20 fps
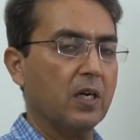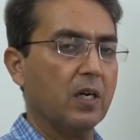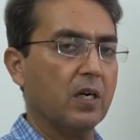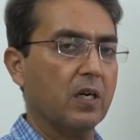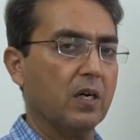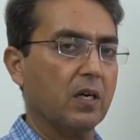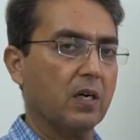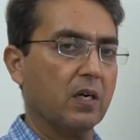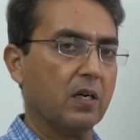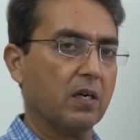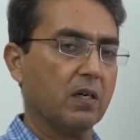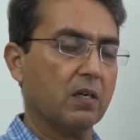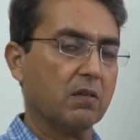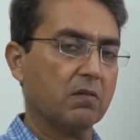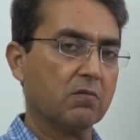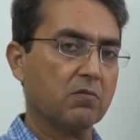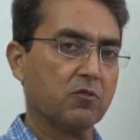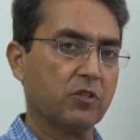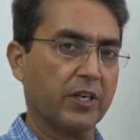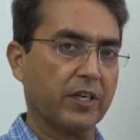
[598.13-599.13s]

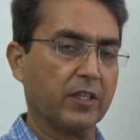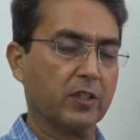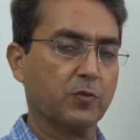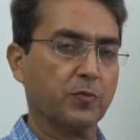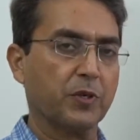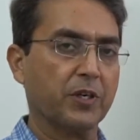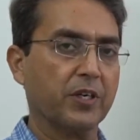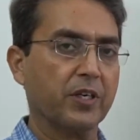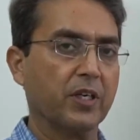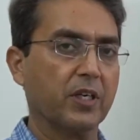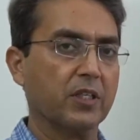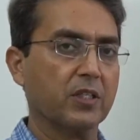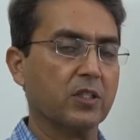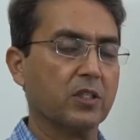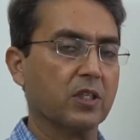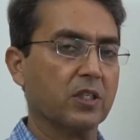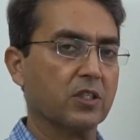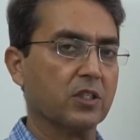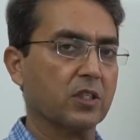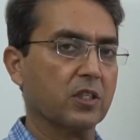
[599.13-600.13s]
tricuspid
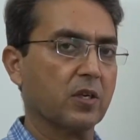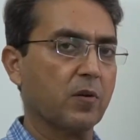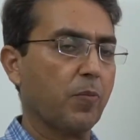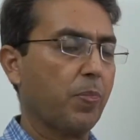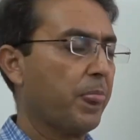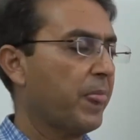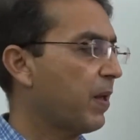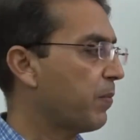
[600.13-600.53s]
regurgitation.